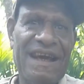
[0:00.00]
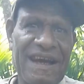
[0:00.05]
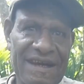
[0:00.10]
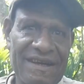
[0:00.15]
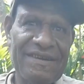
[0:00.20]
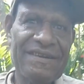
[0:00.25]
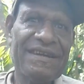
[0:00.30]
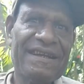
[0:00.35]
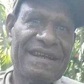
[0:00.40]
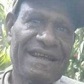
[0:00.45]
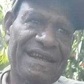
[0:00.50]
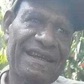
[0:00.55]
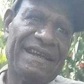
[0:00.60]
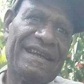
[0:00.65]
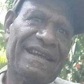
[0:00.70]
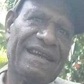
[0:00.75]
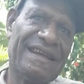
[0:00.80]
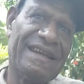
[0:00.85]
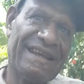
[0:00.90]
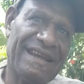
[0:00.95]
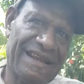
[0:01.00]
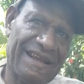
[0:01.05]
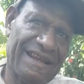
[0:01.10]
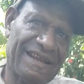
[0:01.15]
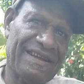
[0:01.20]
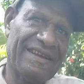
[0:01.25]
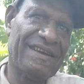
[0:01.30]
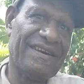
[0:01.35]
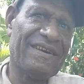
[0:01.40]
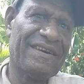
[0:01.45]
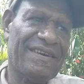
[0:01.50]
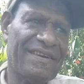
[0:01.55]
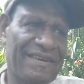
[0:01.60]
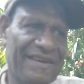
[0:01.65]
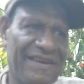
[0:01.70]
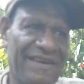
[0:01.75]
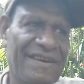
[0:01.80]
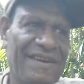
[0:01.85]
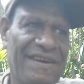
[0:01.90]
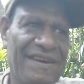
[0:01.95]
They make an upfront deposit of
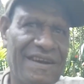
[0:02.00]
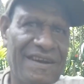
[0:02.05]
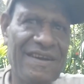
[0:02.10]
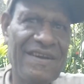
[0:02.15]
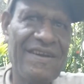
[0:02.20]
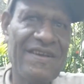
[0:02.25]
50%.